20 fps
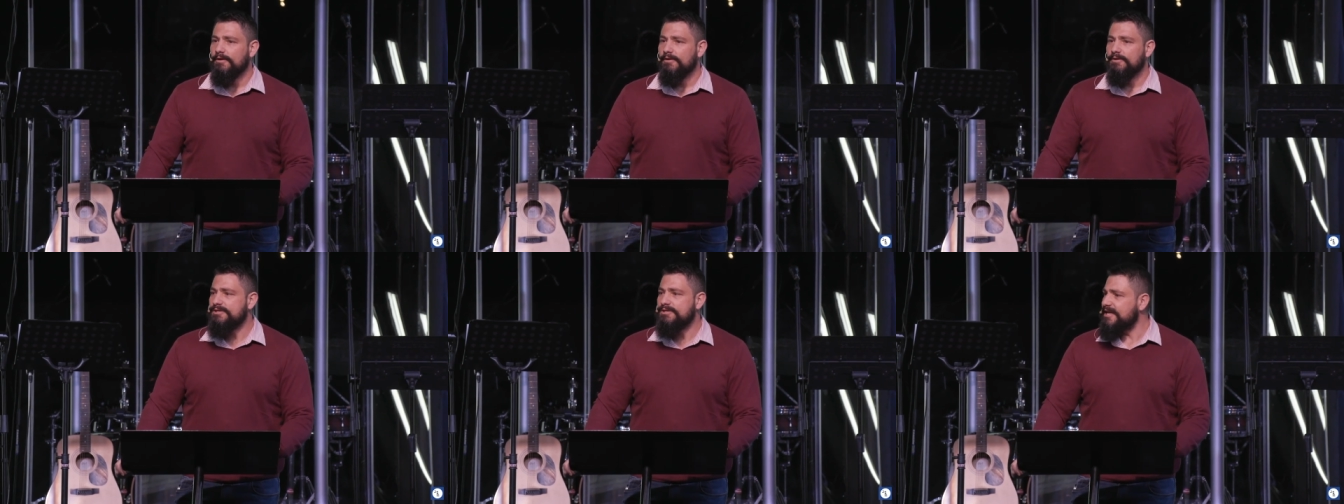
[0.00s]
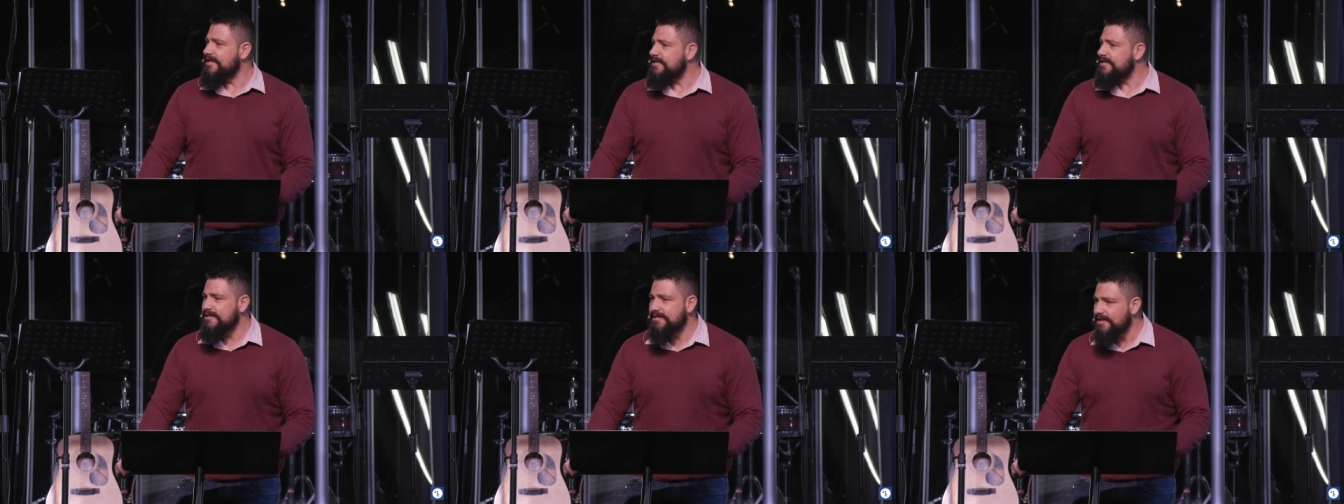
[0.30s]

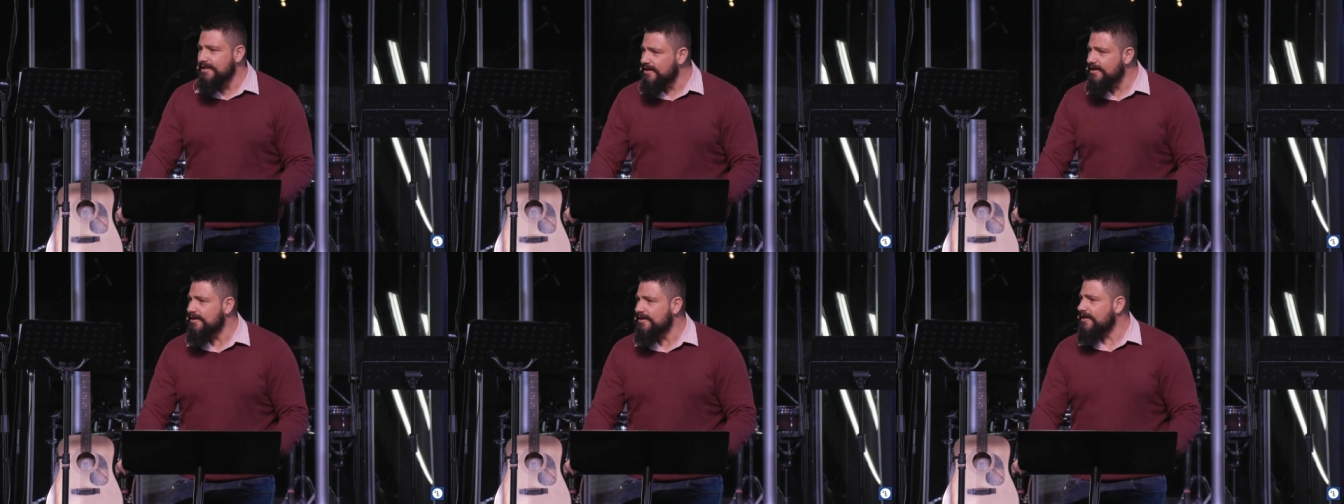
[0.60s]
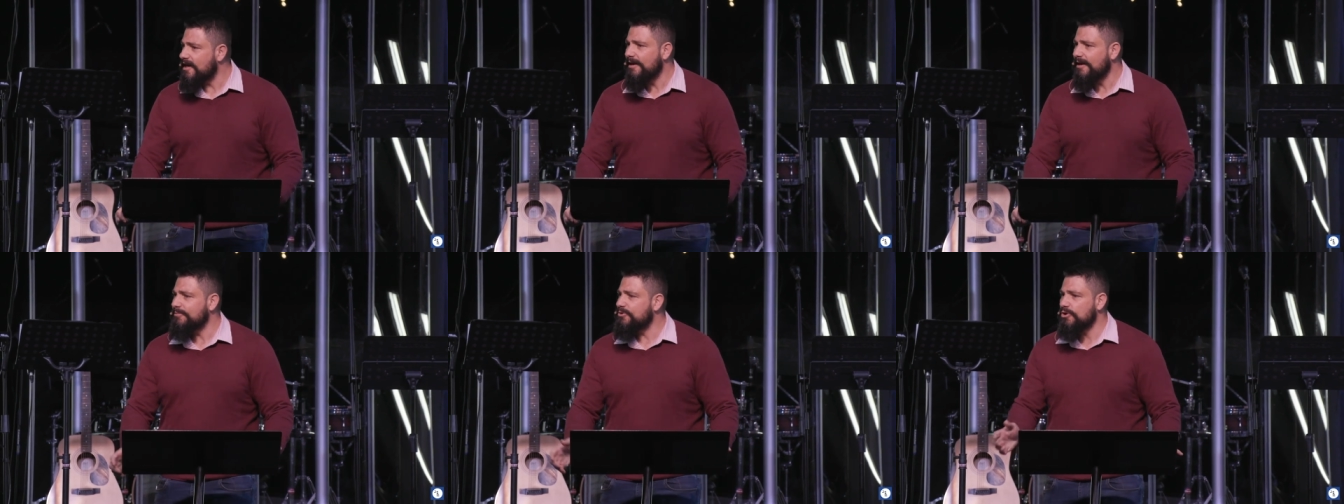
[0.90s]
Jesus didn't
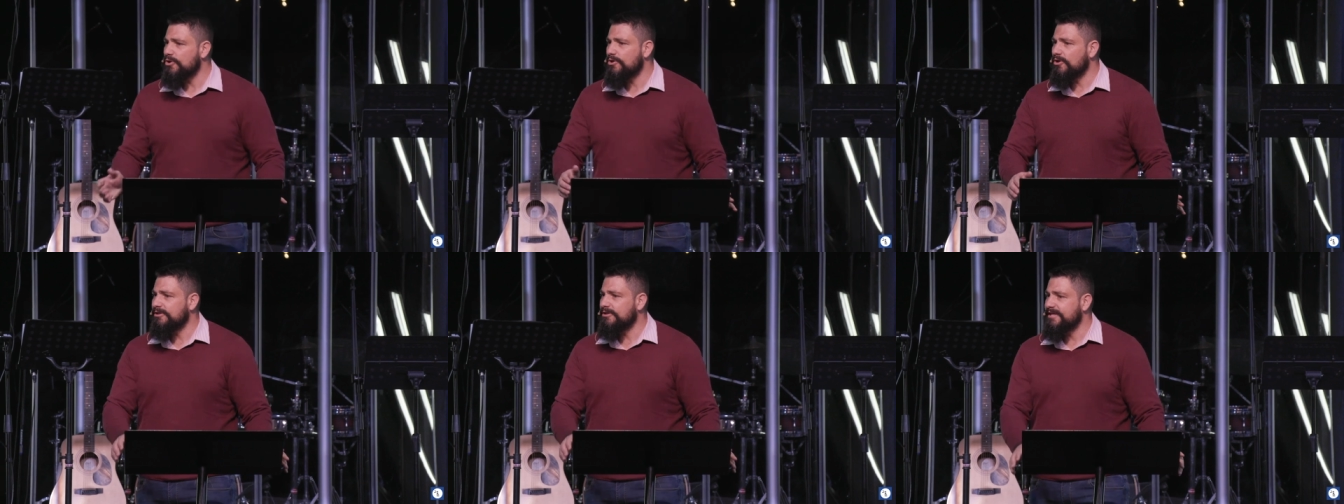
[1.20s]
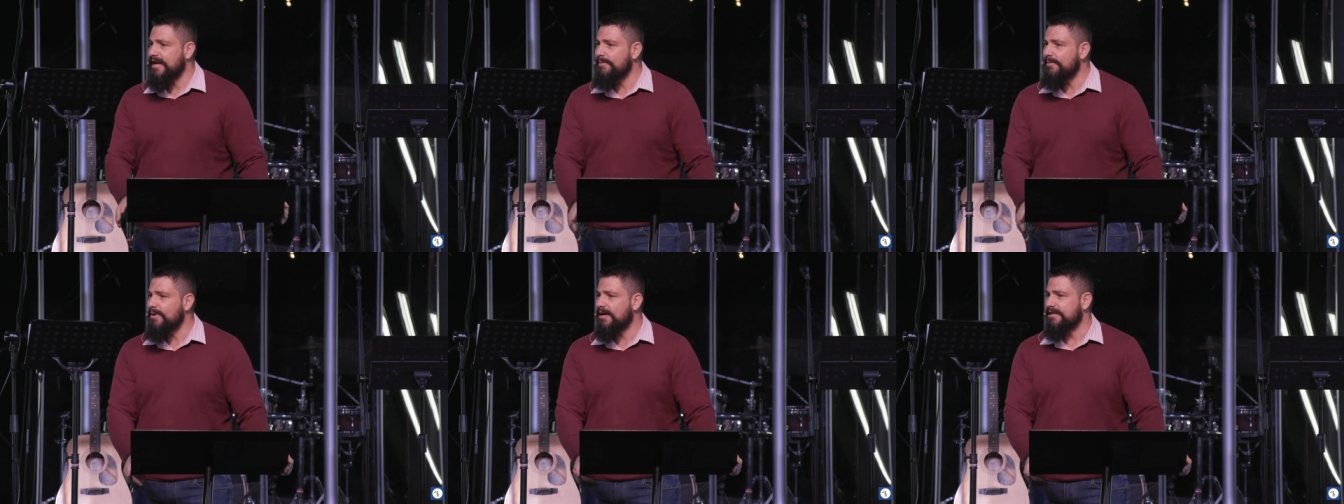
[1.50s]
come to
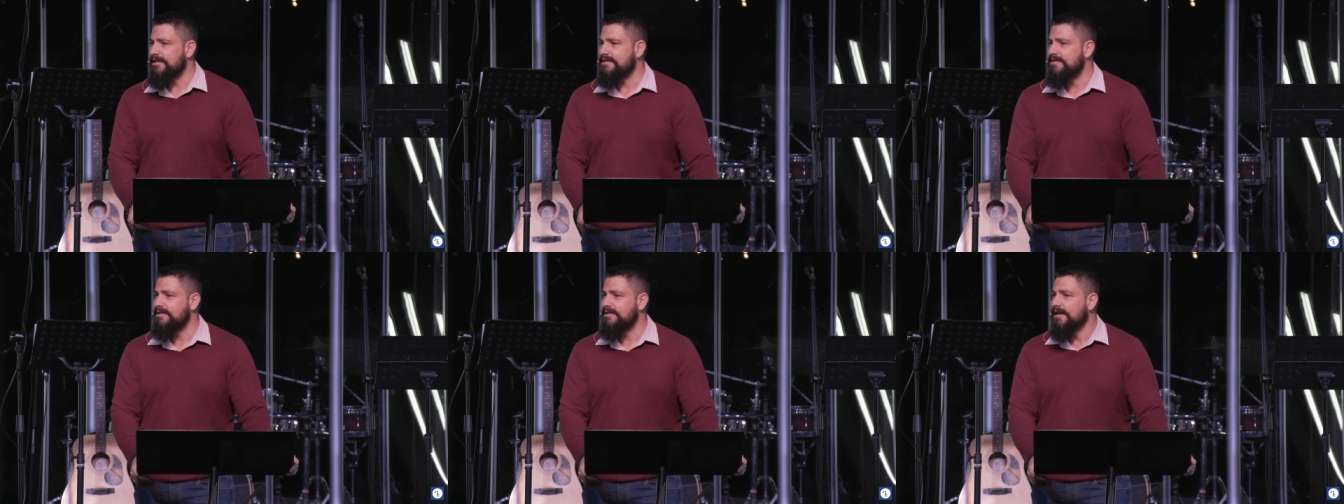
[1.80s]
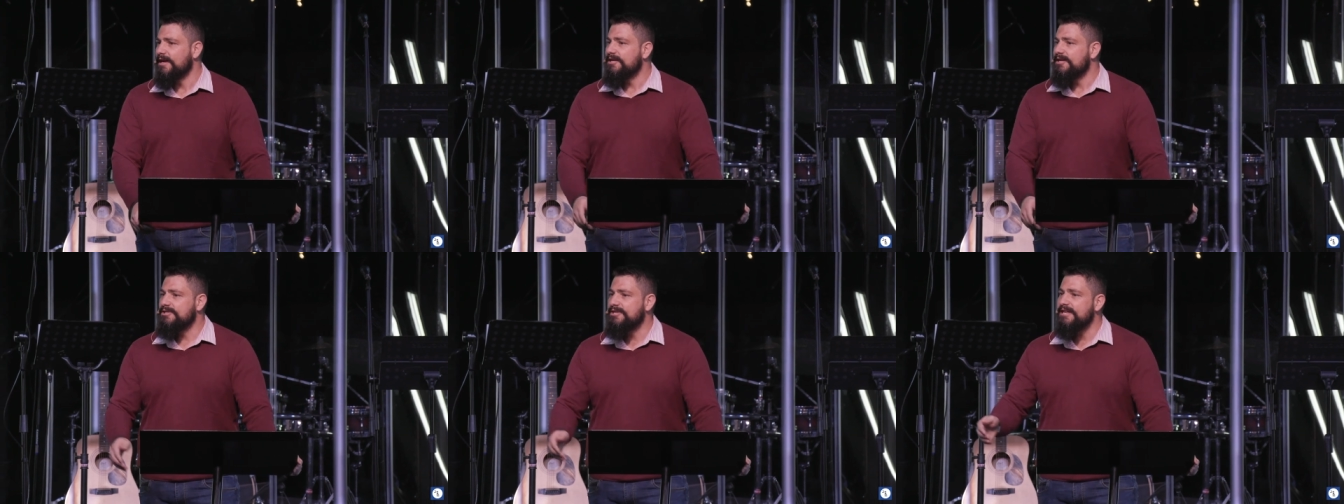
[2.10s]
condemn us,
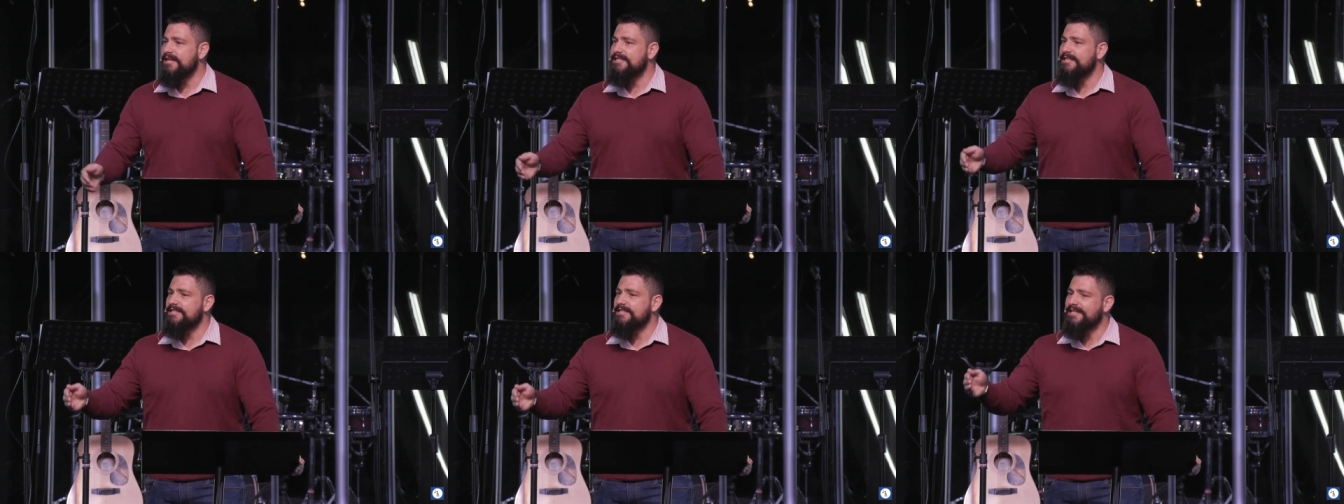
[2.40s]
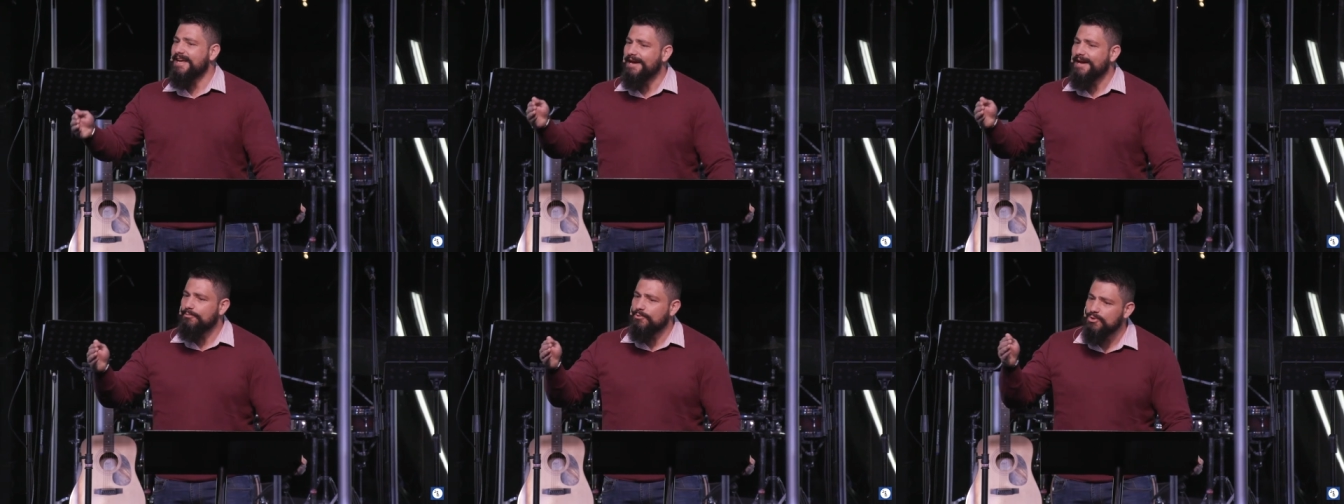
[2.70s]
Jesus
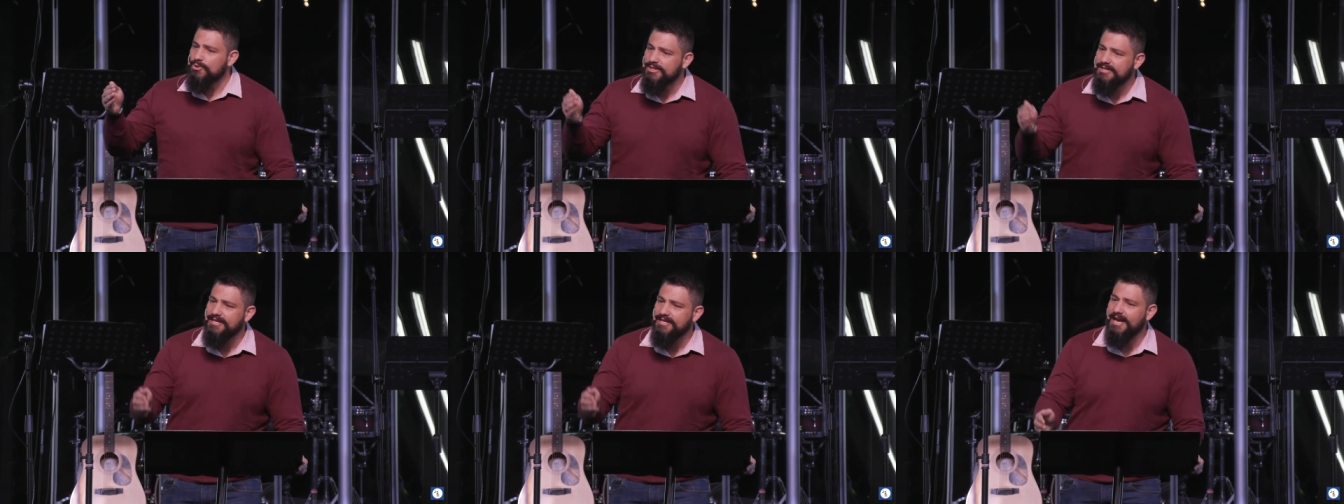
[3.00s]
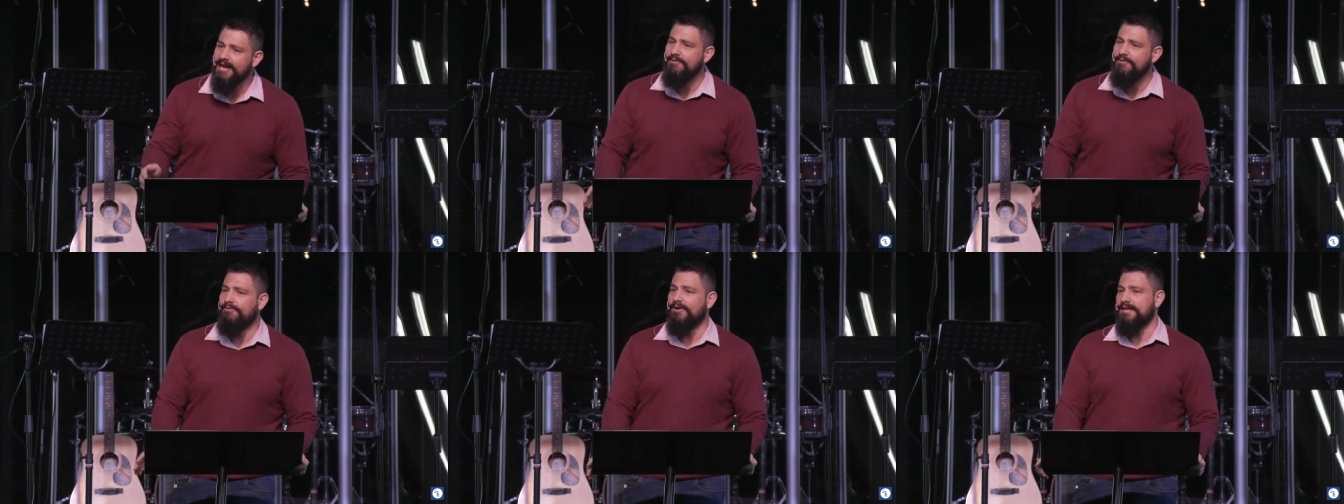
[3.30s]
came to
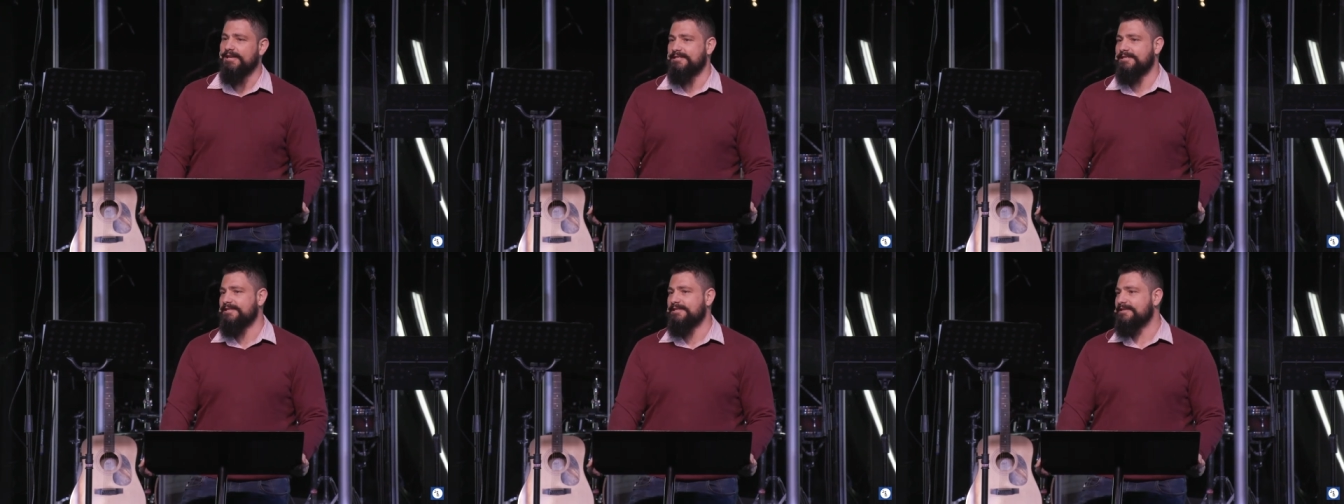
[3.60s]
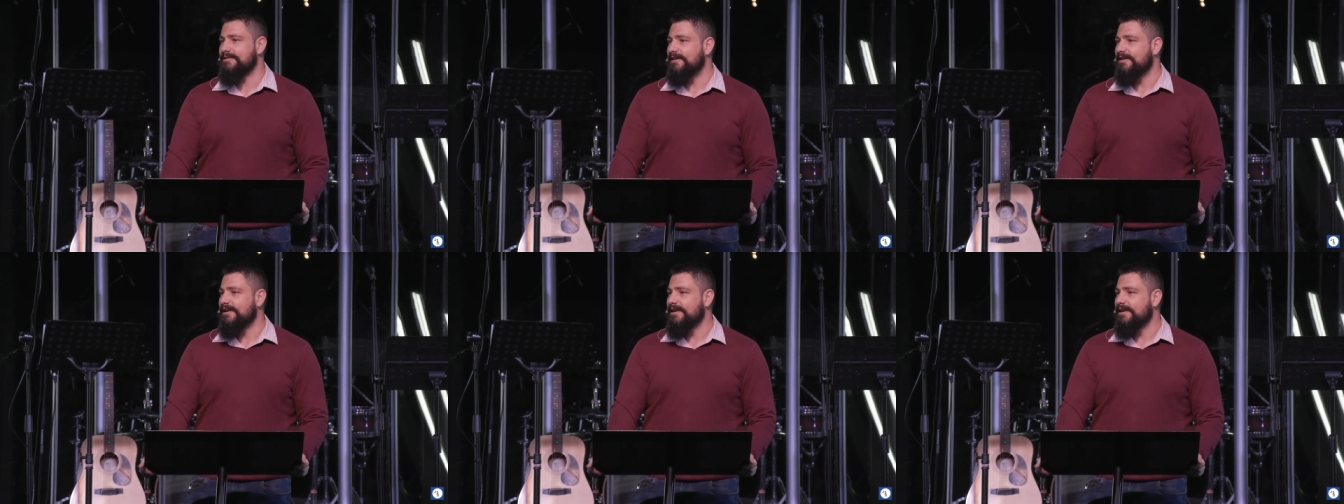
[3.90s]
save us.